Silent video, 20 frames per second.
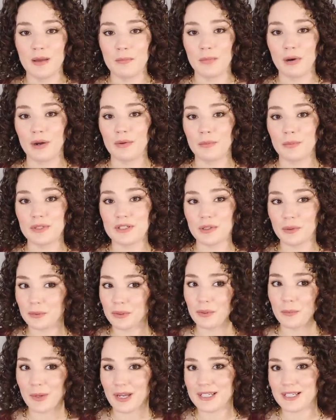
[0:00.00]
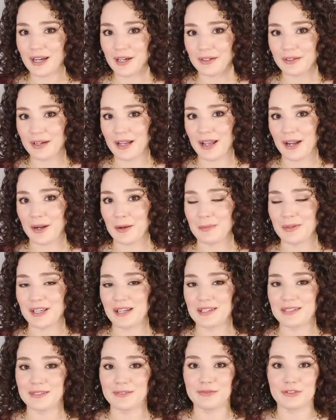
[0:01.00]
but we don't want to weigh down our hair
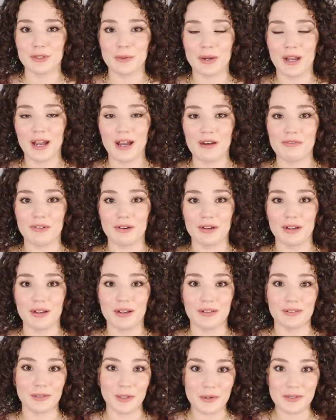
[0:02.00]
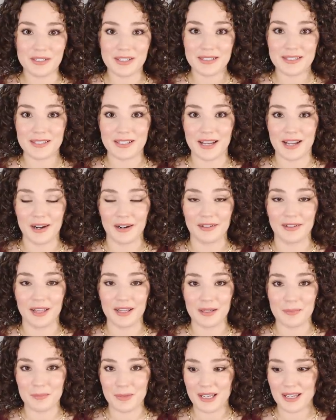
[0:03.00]
because if you have low density hair
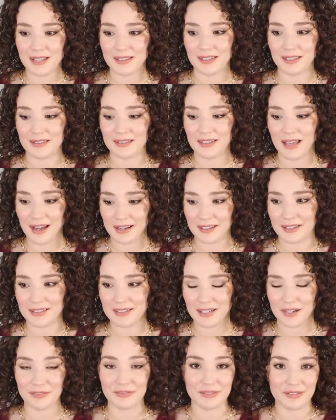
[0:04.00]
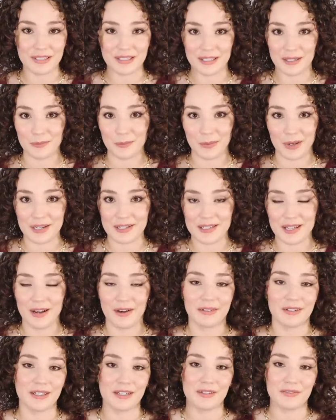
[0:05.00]
like me, then that can definitely get weighed
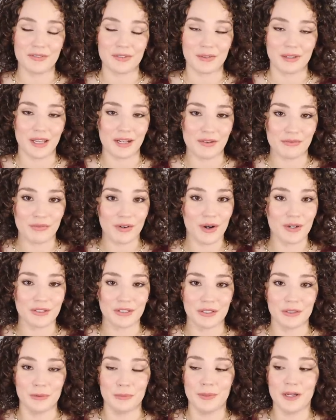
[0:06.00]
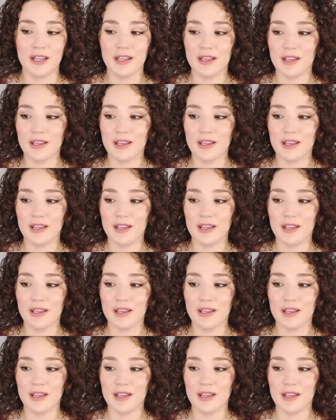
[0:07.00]
down. And if you like volume,